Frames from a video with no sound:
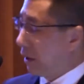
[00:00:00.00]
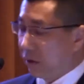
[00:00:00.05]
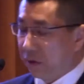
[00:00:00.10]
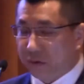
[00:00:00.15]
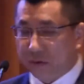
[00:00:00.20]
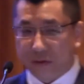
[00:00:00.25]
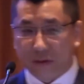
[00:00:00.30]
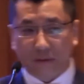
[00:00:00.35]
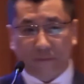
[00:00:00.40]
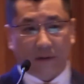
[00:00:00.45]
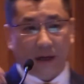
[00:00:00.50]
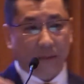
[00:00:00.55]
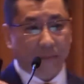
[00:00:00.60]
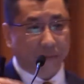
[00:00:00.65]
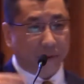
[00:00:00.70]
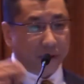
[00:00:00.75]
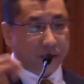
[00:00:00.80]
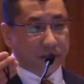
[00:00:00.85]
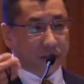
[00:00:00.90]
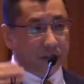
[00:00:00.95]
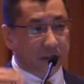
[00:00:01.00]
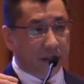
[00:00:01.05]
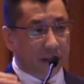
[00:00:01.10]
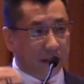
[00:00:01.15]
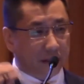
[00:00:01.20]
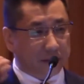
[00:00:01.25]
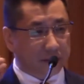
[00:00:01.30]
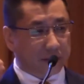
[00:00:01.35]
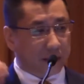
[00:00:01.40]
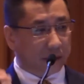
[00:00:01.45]
using the vibration,
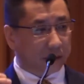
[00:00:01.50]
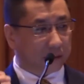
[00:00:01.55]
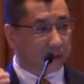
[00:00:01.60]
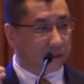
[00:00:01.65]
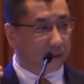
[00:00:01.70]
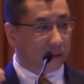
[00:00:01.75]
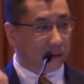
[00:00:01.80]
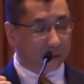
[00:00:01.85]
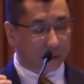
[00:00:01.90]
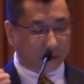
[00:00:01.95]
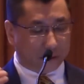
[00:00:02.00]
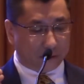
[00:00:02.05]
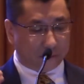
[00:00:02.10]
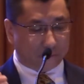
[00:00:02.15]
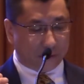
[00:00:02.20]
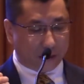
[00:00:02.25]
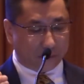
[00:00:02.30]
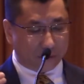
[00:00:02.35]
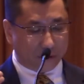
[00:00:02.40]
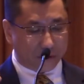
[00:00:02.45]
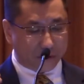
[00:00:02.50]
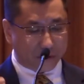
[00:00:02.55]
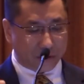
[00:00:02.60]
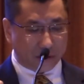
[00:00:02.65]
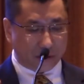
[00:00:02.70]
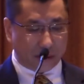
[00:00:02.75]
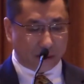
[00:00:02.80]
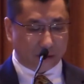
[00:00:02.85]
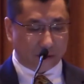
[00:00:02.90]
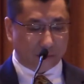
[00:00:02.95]
excite all of the
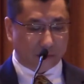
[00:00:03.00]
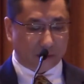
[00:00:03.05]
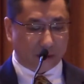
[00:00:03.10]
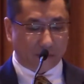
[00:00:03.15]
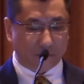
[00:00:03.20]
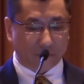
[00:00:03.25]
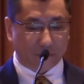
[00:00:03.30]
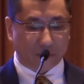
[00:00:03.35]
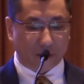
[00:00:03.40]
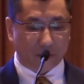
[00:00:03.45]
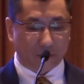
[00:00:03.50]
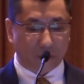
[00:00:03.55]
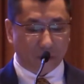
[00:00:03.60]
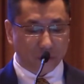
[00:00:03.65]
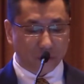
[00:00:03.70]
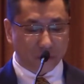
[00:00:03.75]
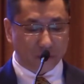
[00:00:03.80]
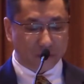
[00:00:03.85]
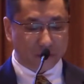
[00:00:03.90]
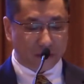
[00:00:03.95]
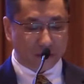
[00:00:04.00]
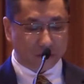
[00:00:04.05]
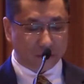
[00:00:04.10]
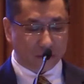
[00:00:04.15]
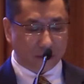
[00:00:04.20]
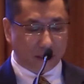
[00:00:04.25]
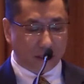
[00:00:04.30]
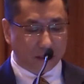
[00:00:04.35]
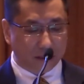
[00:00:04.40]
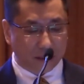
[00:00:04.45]
vibration and give the motion sensor
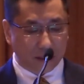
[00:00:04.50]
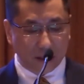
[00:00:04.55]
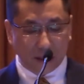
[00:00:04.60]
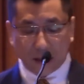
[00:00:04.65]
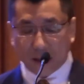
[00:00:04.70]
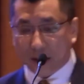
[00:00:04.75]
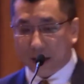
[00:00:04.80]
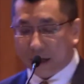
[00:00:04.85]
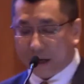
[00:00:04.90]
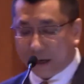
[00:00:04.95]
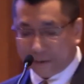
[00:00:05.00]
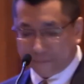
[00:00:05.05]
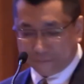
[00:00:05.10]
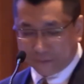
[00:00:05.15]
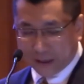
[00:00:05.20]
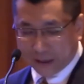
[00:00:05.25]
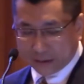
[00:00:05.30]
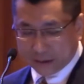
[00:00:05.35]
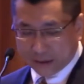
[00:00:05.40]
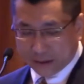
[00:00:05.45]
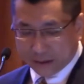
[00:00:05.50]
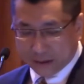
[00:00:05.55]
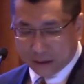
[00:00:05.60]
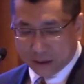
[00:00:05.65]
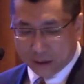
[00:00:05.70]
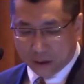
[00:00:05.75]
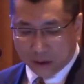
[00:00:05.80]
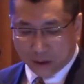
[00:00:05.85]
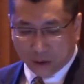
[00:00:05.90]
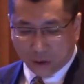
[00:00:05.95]
and the RFID.
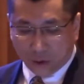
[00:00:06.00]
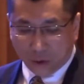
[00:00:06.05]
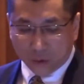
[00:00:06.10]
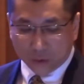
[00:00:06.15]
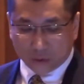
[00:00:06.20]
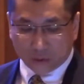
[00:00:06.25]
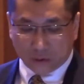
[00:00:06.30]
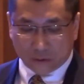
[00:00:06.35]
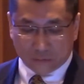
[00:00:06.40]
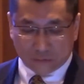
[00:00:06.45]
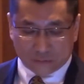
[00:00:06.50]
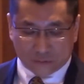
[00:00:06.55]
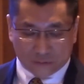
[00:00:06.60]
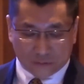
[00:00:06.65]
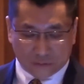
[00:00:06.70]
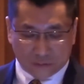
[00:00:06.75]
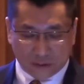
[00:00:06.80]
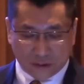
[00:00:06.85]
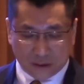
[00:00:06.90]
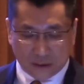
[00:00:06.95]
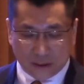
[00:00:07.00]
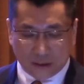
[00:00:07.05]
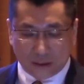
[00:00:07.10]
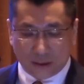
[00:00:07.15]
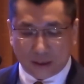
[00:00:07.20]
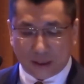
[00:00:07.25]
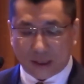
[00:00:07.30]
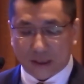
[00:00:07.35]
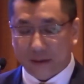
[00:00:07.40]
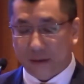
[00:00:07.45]
All those
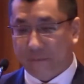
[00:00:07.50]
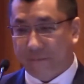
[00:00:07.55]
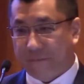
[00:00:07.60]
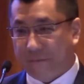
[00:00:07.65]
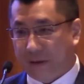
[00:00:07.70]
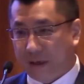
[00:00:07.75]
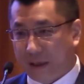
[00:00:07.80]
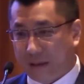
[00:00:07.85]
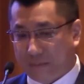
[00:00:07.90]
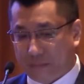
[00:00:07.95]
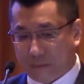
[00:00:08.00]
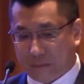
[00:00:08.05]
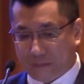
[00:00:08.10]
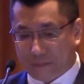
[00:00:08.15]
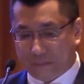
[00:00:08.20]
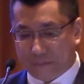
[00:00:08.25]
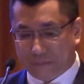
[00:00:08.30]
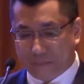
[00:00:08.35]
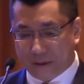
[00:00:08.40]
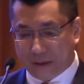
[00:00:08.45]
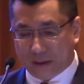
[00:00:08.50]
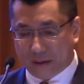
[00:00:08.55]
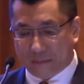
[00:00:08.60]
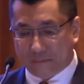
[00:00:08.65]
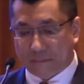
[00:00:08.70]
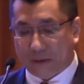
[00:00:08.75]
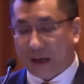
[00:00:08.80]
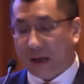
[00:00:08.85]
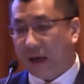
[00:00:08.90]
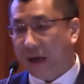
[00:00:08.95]
are available.
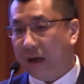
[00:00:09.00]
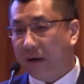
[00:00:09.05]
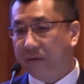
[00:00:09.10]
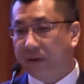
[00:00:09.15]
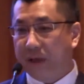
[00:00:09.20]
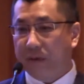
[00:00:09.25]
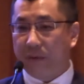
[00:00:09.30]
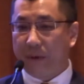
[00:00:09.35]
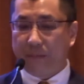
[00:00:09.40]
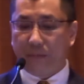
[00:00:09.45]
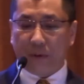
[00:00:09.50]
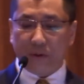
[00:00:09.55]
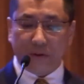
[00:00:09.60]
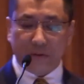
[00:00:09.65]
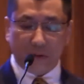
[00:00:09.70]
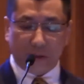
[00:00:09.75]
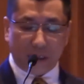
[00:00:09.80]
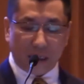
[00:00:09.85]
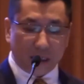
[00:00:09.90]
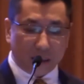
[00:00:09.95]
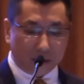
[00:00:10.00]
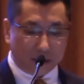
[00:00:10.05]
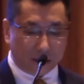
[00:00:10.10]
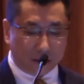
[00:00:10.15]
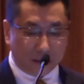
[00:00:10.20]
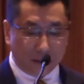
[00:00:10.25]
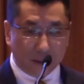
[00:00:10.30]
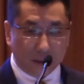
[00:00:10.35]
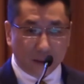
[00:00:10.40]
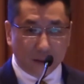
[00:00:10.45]
But how can we put
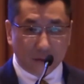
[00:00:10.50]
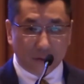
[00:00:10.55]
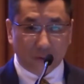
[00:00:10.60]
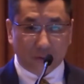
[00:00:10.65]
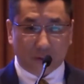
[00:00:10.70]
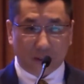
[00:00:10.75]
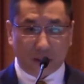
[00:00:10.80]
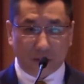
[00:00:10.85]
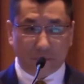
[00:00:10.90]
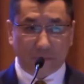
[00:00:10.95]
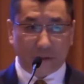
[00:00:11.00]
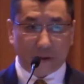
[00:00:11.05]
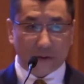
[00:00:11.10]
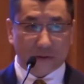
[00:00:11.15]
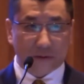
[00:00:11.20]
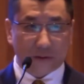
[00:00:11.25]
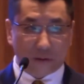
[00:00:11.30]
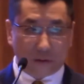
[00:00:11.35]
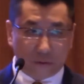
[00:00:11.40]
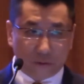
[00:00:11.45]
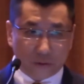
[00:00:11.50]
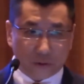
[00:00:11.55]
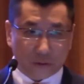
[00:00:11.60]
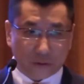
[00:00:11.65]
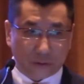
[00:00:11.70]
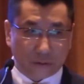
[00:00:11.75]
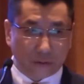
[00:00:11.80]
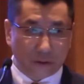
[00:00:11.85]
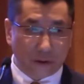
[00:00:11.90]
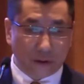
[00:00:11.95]
together to deliver a
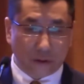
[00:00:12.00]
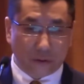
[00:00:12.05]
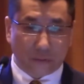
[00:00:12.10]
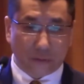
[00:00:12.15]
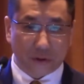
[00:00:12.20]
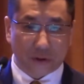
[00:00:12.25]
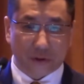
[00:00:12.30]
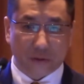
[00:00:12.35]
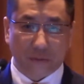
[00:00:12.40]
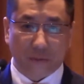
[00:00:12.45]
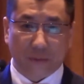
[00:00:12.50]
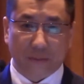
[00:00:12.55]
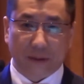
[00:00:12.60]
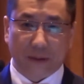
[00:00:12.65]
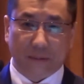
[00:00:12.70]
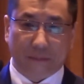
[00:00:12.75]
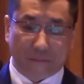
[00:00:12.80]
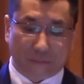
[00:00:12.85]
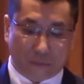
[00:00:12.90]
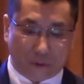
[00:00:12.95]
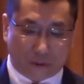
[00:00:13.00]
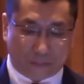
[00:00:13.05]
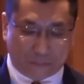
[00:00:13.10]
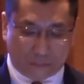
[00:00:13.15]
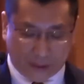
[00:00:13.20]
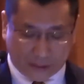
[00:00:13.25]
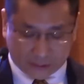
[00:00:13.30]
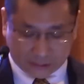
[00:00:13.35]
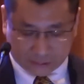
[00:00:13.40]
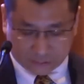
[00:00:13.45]
solution which will be more
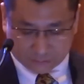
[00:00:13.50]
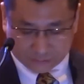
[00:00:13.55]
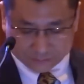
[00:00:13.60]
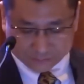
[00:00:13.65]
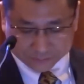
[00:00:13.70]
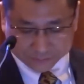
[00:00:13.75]
practical?